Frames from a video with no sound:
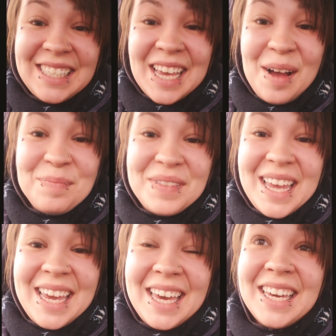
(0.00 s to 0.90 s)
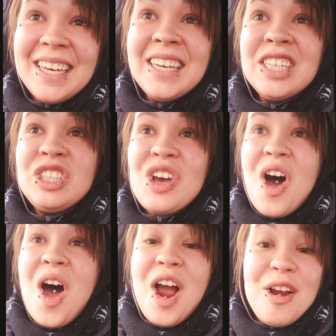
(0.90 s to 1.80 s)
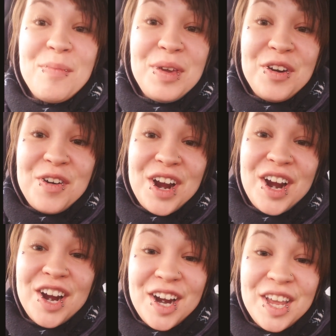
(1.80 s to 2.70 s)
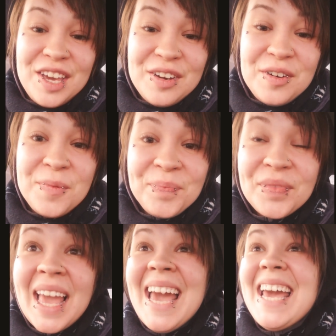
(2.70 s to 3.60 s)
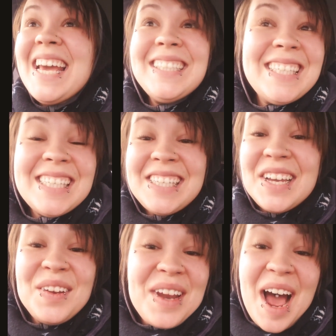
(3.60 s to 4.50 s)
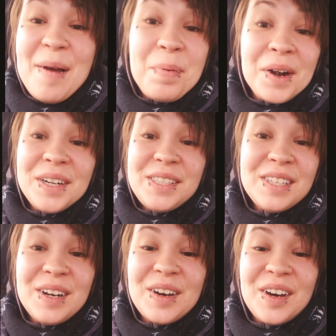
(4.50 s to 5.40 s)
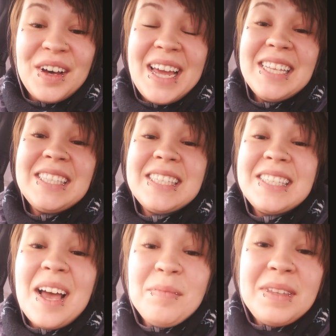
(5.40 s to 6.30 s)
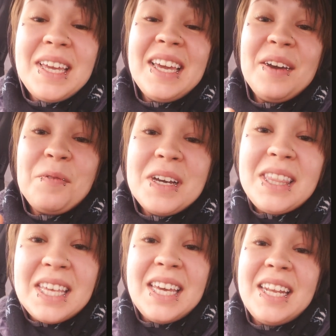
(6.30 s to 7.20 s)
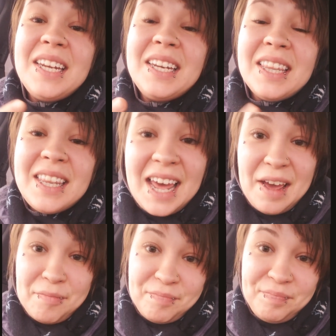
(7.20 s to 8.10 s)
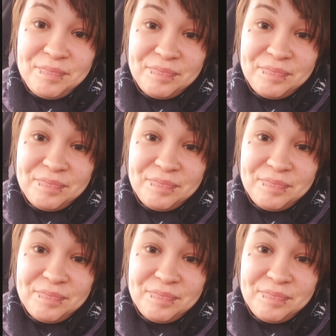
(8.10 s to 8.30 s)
something to harm you or hurt you, it's still not personal. It's something within them